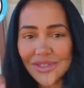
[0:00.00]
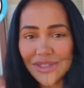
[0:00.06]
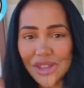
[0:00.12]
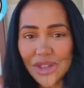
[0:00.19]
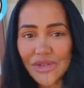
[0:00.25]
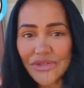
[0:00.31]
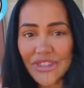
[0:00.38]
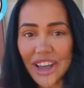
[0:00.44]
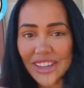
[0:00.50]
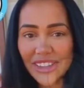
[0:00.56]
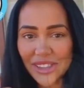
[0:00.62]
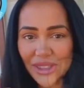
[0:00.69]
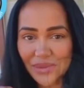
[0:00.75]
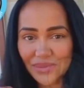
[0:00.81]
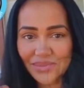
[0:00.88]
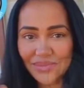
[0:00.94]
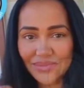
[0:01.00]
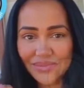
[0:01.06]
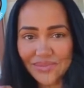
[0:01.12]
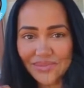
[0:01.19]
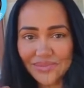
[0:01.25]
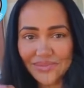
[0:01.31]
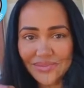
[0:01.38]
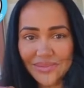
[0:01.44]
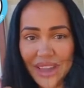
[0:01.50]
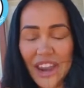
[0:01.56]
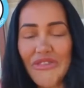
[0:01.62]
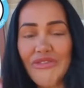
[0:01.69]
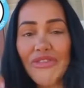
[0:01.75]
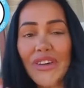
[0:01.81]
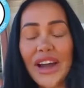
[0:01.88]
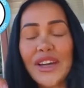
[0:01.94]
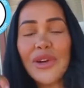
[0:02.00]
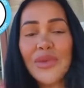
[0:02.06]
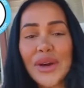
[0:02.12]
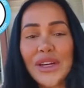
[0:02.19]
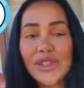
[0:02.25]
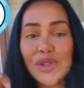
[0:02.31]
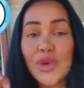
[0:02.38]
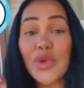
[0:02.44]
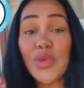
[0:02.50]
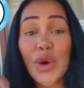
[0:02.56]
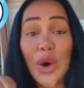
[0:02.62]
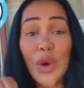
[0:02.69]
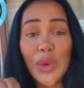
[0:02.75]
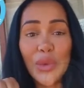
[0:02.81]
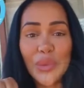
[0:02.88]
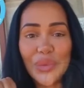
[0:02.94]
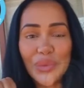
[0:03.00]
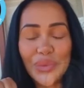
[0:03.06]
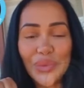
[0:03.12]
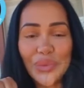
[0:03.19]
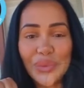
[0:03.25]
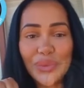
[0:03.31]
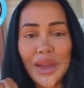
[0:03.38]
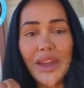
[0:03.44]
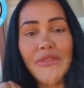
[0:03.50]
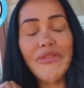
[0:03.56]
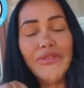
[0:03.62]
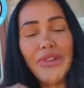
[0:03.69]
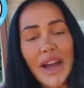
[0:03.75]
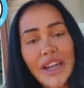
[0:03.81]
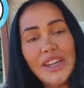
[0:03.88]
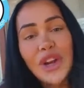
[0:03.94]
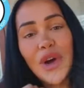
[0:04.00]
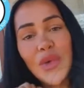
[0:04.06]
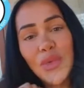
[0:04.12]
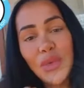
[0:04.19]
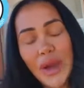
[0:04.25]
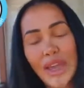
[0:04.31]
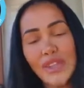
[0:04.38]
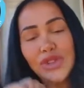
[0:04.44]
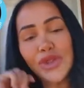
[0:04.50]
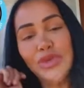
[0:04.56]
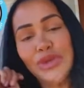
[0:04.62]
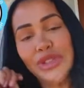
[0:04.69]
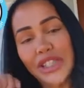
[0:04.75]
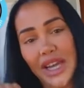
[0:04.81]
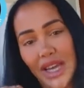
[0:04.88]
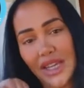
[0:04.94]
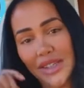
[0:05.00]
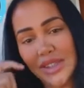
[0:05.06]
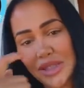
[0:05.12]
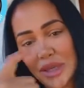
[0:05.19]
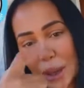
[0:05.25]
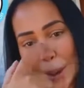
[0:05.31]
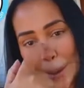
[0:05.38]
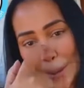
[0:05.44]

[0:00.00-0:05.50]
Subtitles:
to vent and find a way to grow and find a way to change?